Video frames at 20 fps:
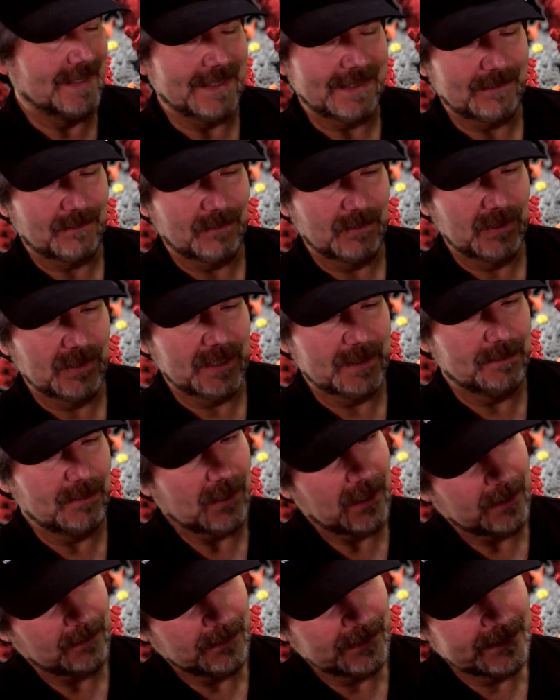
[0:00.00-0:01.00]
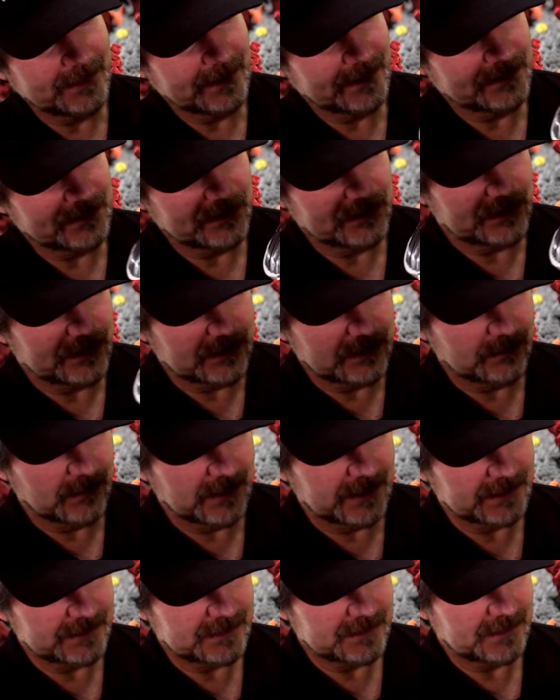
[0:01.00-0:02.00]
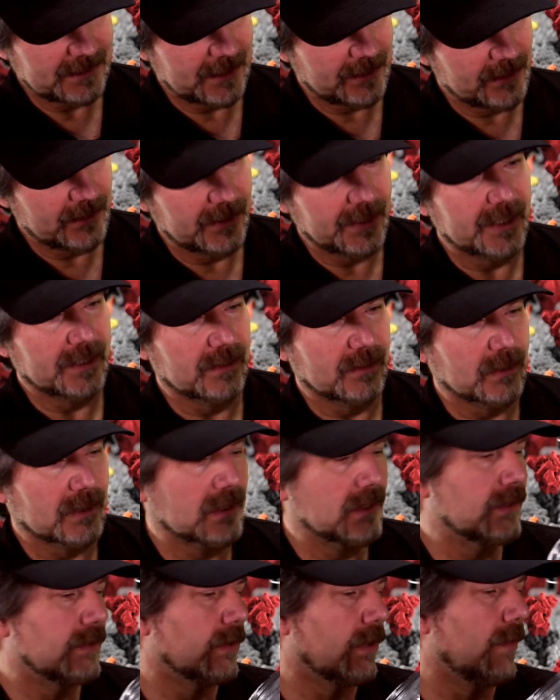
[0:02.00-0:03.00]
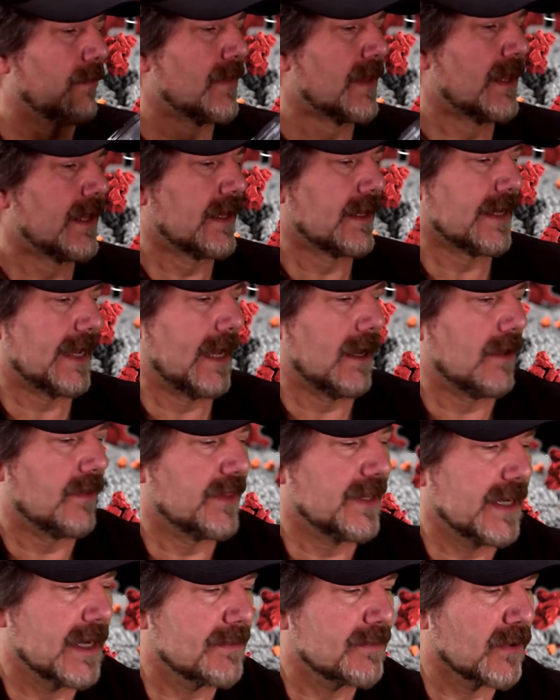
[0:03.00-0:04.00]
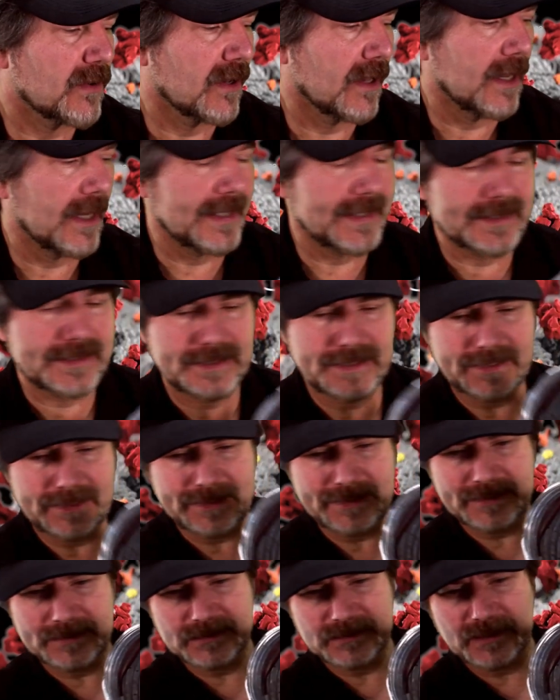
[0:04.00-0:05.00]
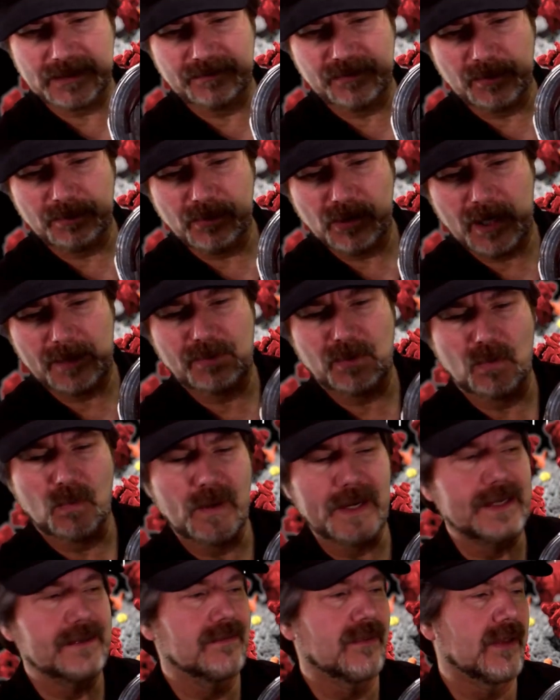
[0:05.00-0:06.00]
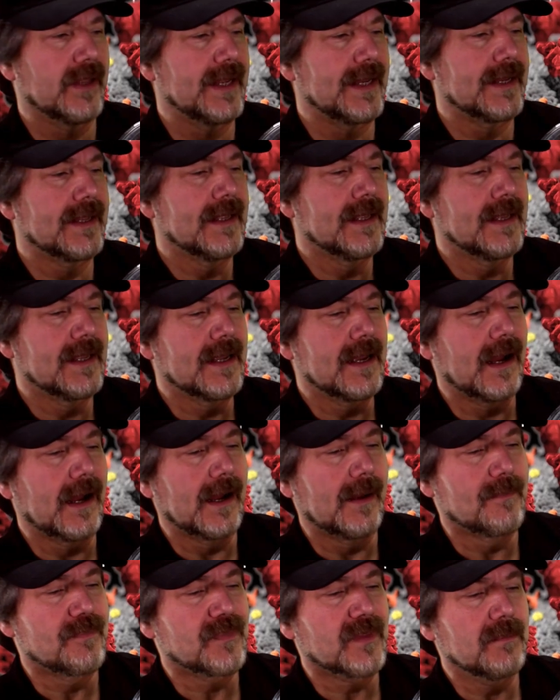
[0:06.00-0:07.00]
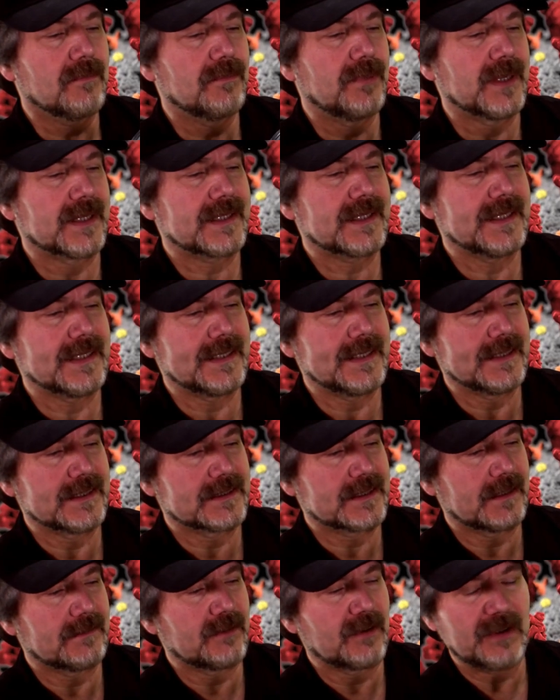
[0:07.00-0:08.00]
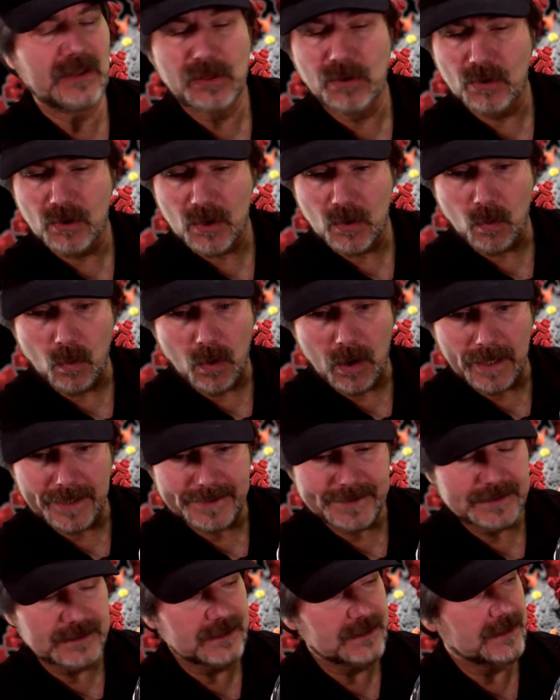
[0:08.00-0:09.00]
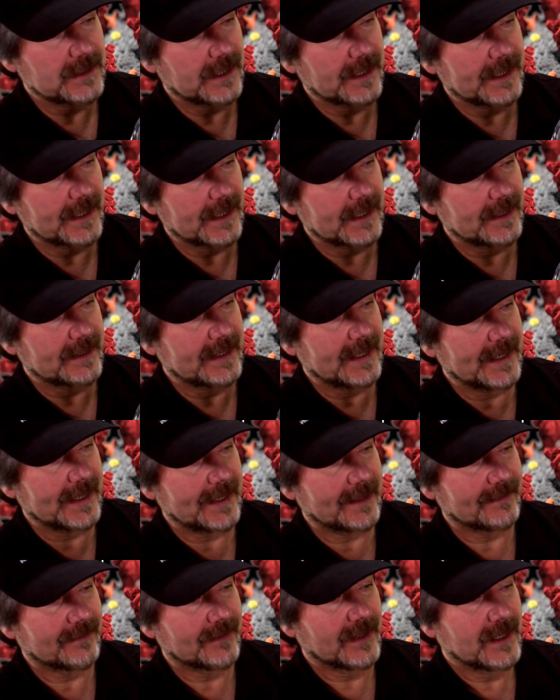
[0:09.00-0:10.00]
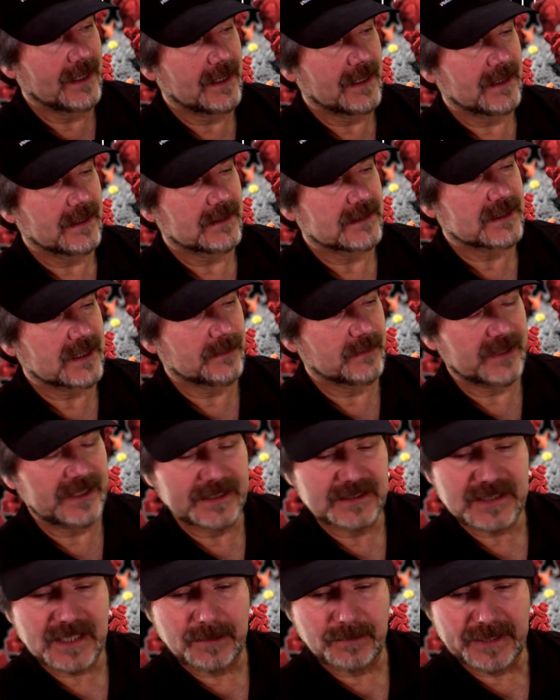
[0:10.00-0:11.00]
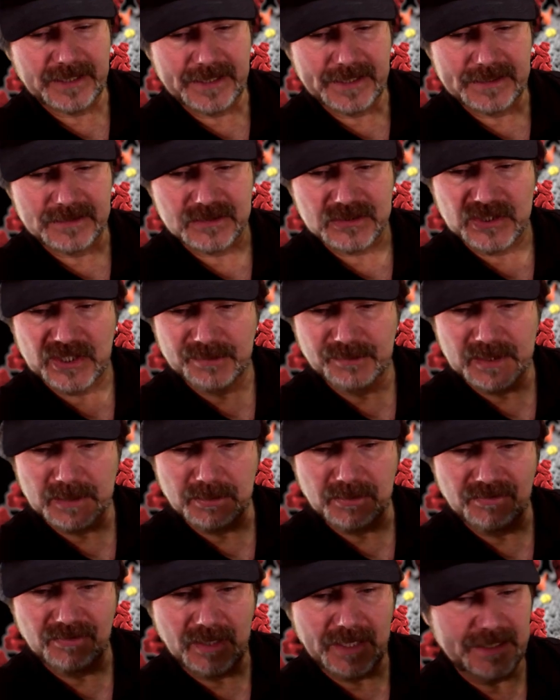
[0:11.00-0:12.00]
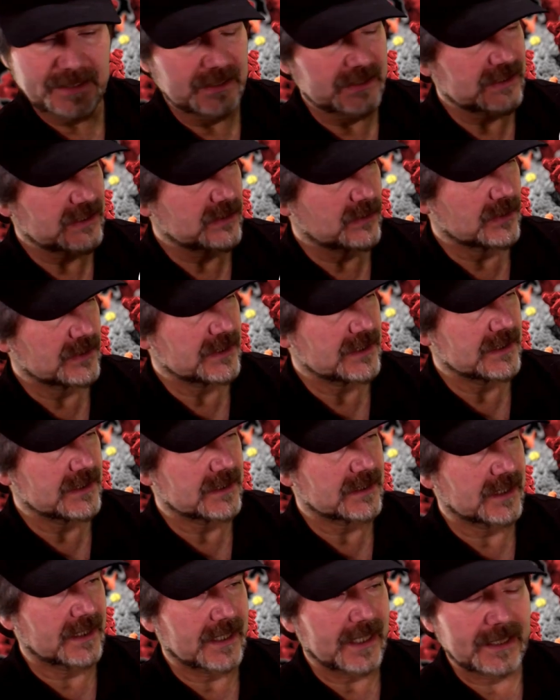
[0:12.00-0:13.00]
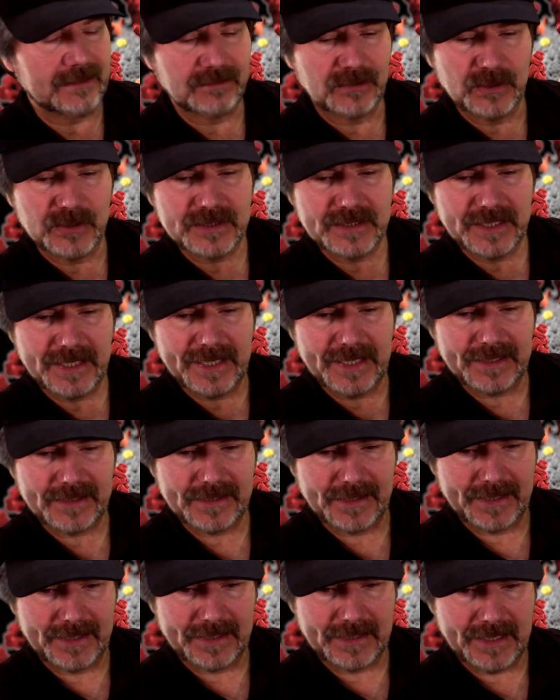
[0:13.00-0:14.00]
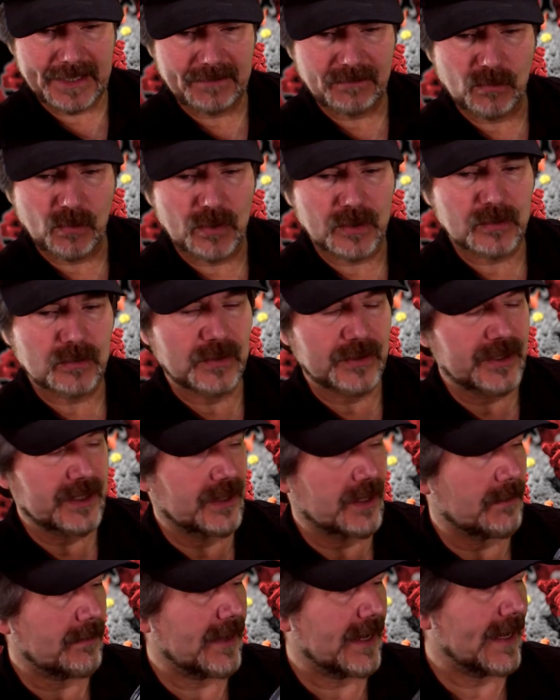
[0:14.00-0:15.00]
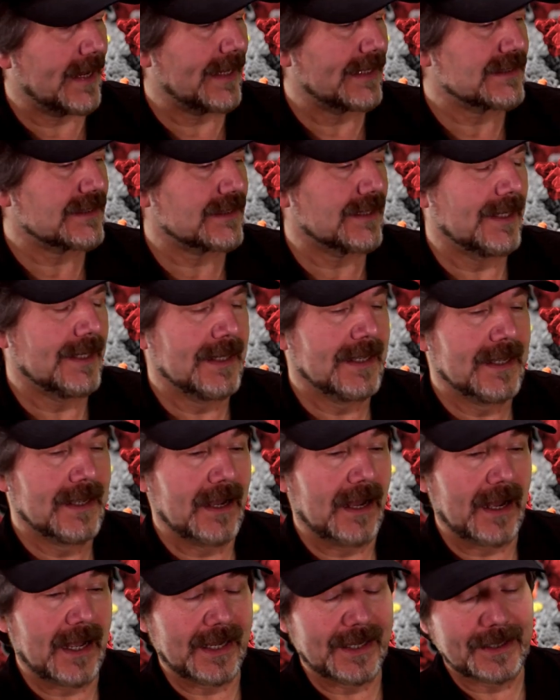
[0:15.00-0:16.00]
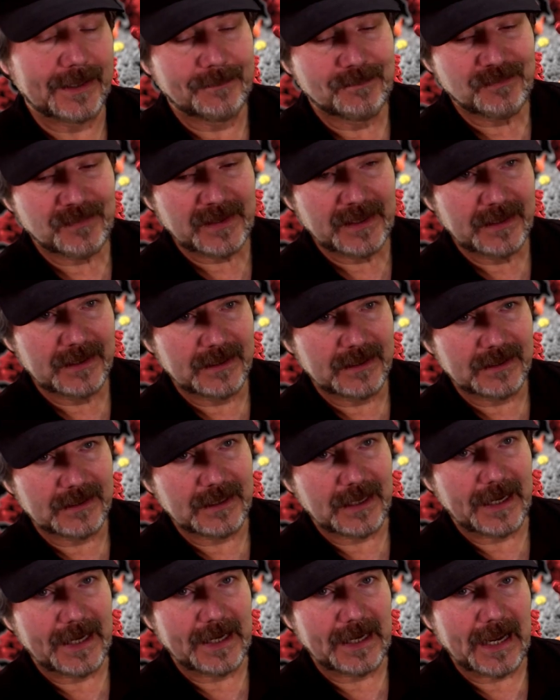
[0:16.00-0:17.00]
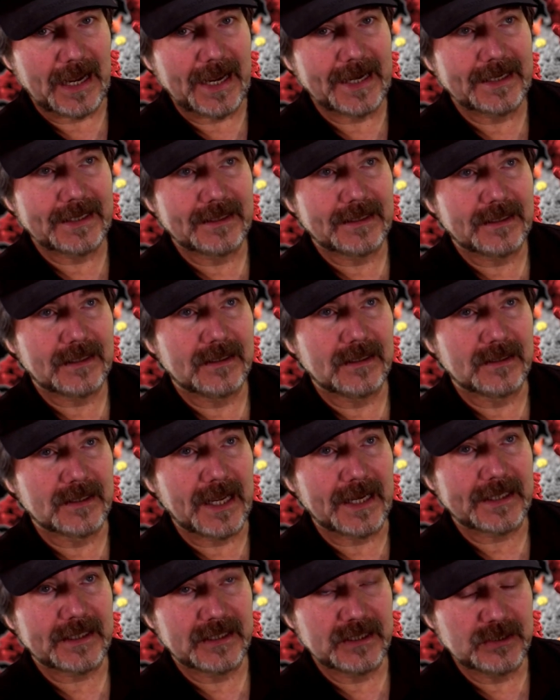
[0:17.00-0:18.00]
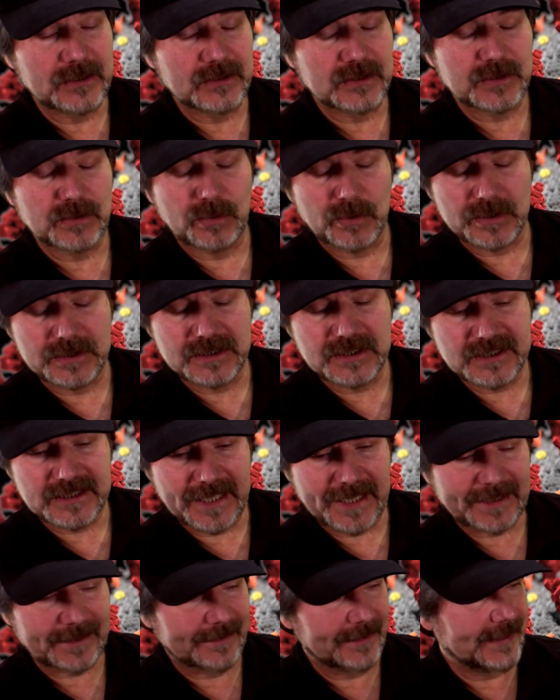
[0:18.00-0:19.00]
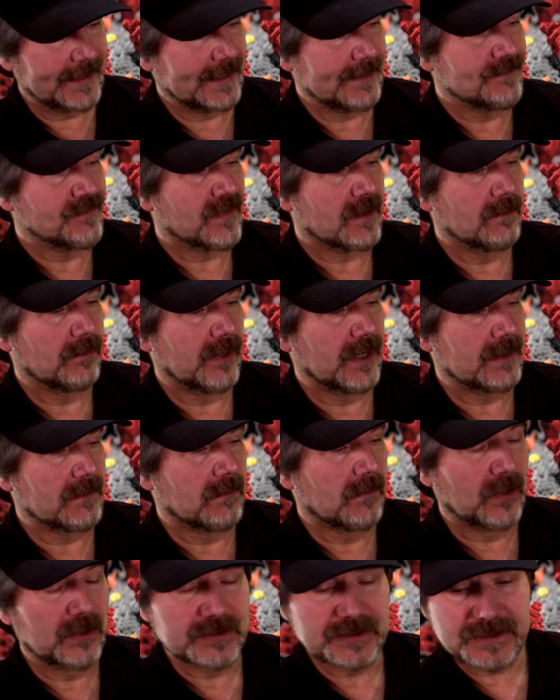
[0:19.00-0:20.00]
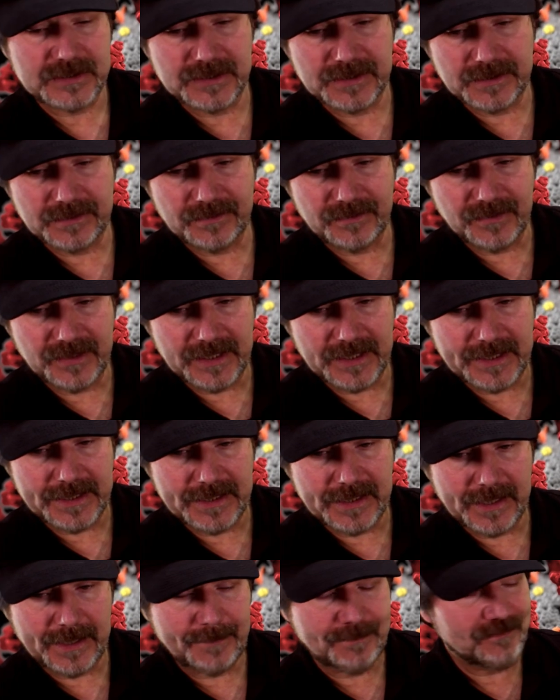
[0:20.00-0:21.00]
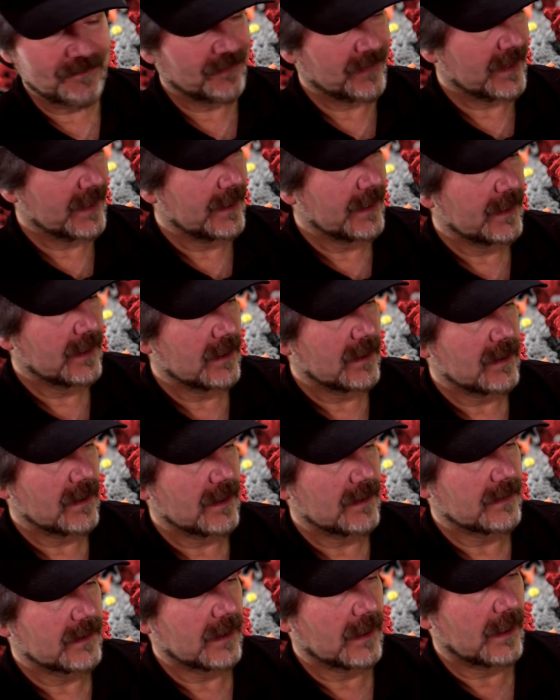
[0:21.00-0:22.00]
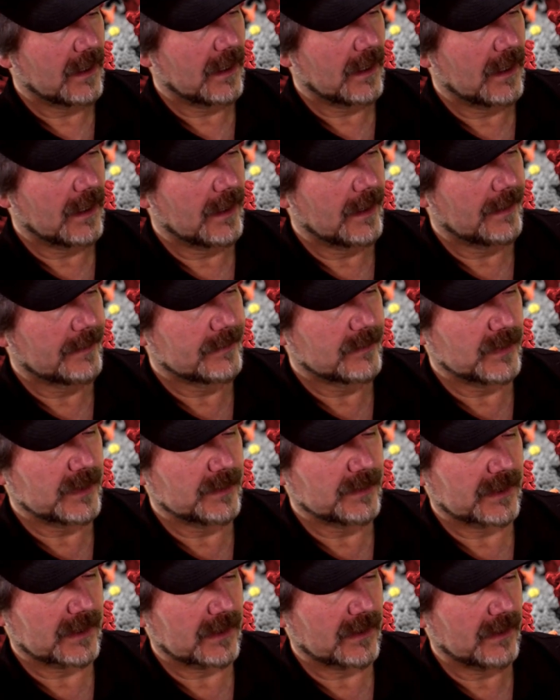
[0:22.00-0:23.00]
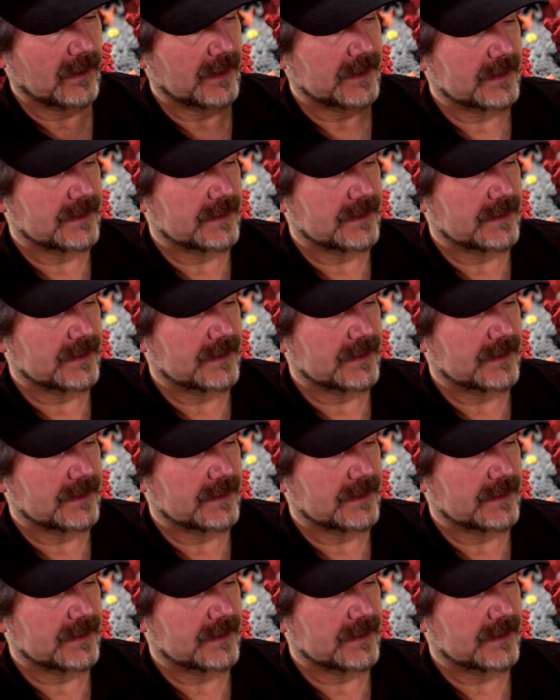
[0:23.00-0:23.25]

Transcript: really probably doesn't do much other than look cool. Now, the upper light is of the proper wavelength, um, but it is of a lower wattage, and I have some of these coming in, so I'm going to provide the sources that I've looked at and have worked with in the past. Uh, I, I'm not going to use the word sadly, but most of the, uh, uh, what do you want to call it?